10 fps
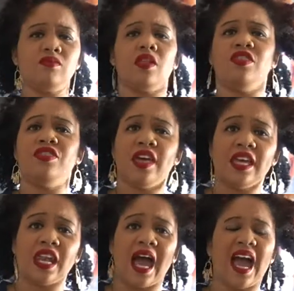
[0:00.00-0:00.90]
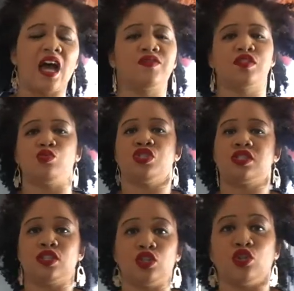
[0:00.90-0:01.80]
then I have to
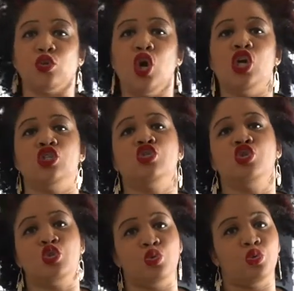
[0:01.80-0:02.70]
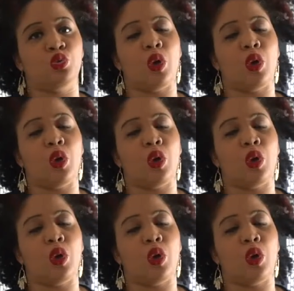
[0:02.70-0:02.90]
still do